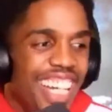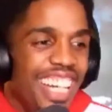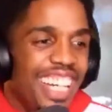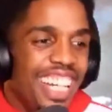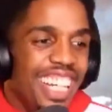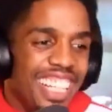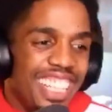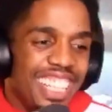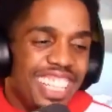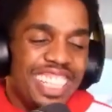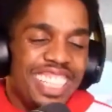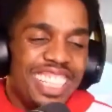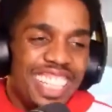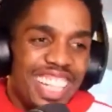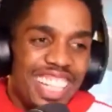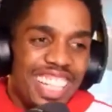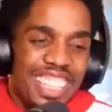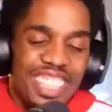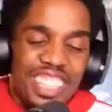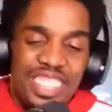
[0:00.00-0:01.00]
And sure.
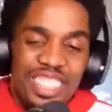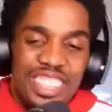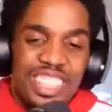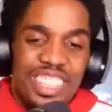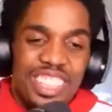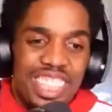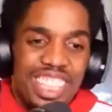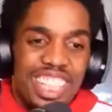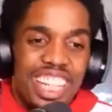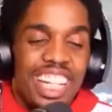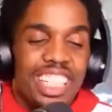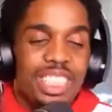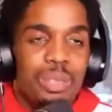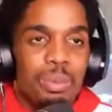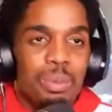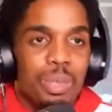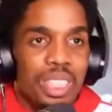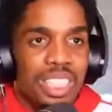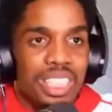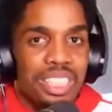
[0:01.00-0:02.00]
yeah, no, Turkey has
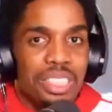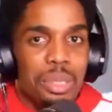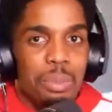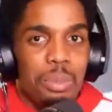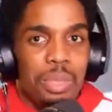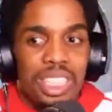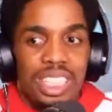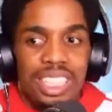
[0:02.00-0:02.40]
been good to me.